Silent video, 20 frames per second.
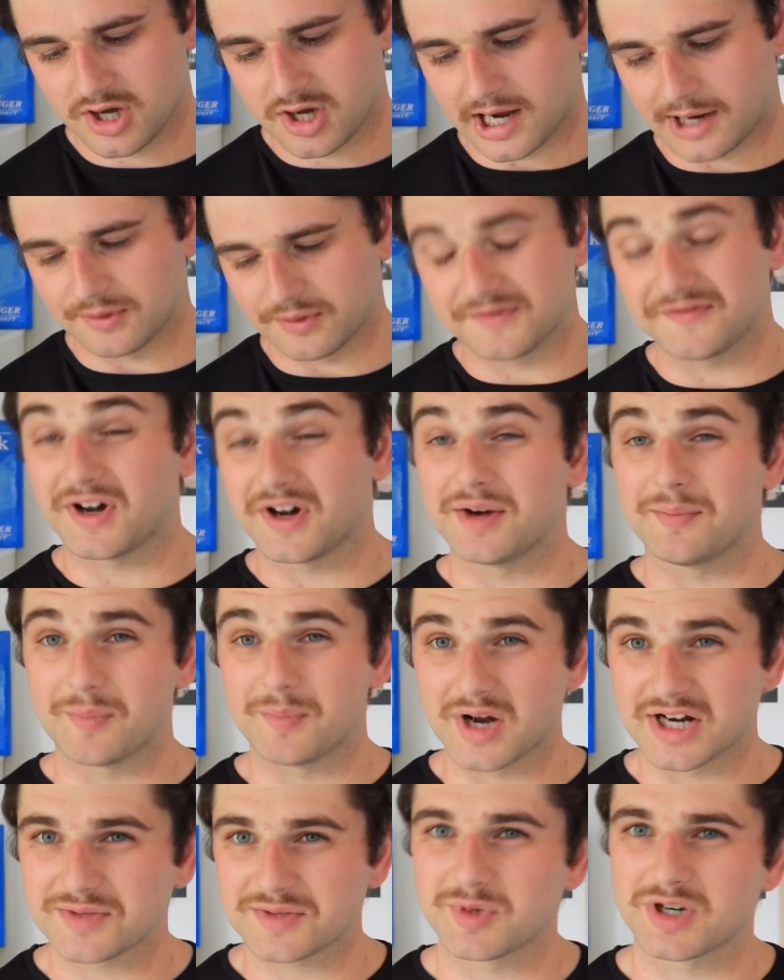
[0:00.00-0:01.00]
I would
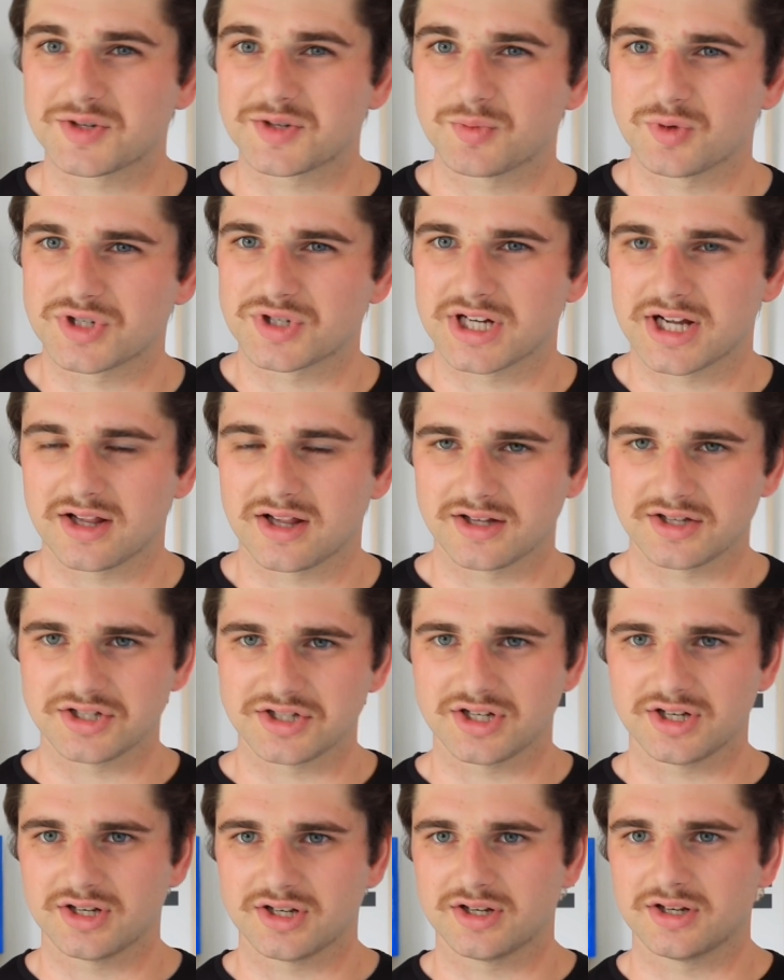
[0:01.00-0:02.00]
find much, much more
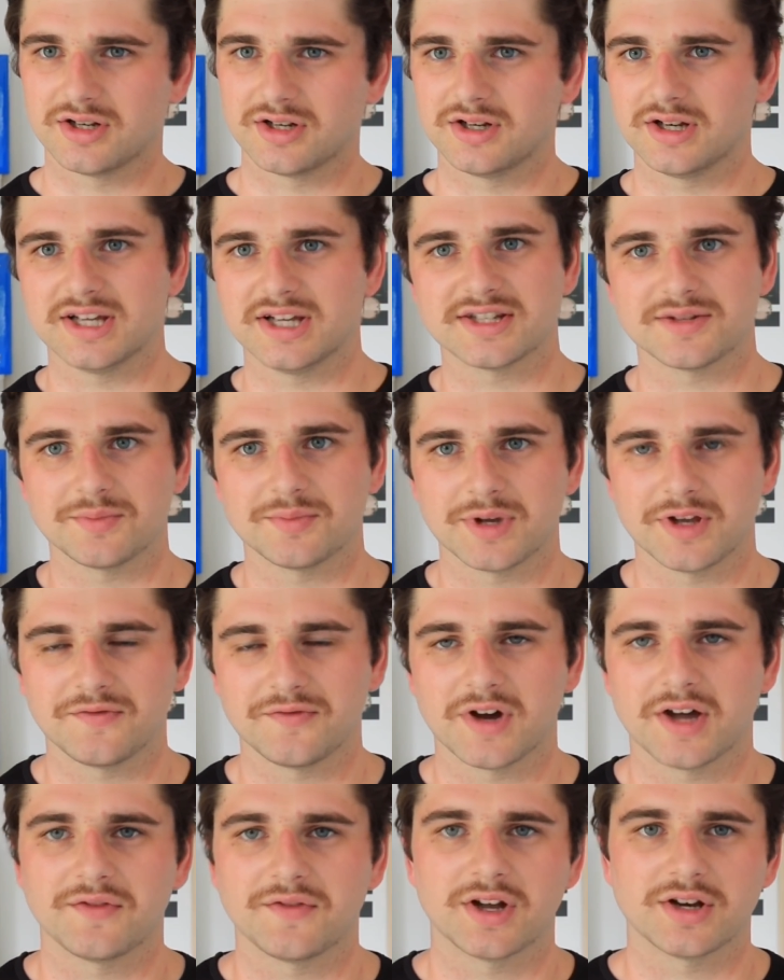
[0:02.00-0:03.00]
challenging in an S&P
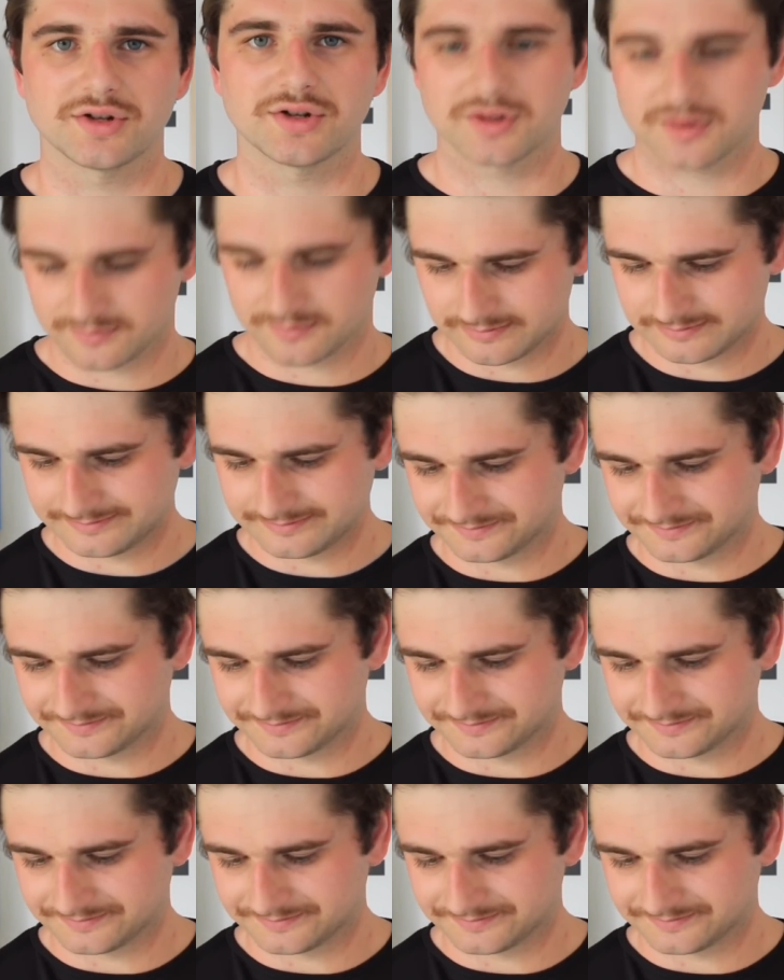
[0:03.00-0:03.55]
500.